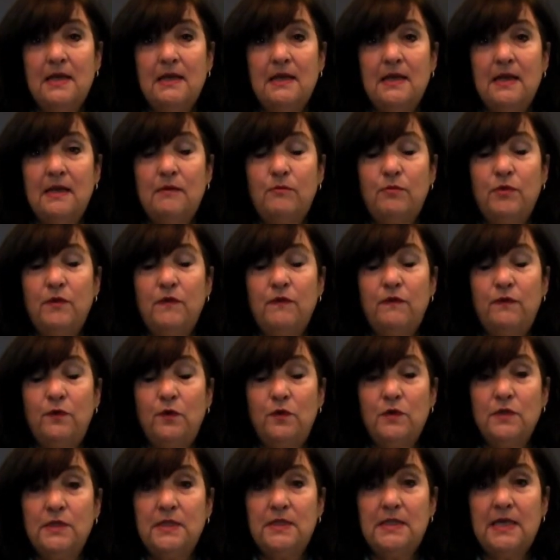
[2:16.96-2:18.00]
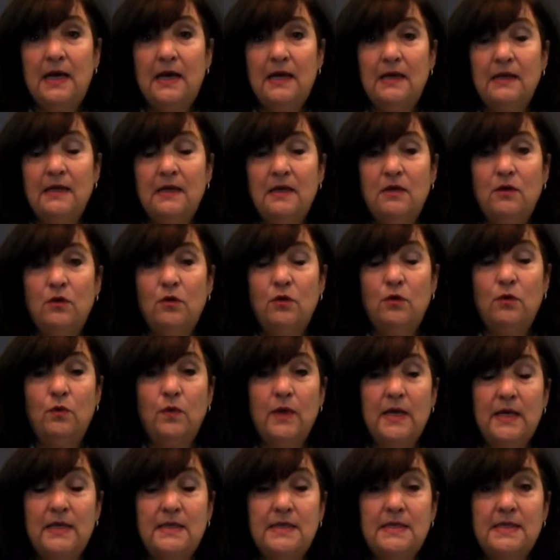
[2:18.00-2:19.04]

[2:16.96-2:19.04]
that before signing or when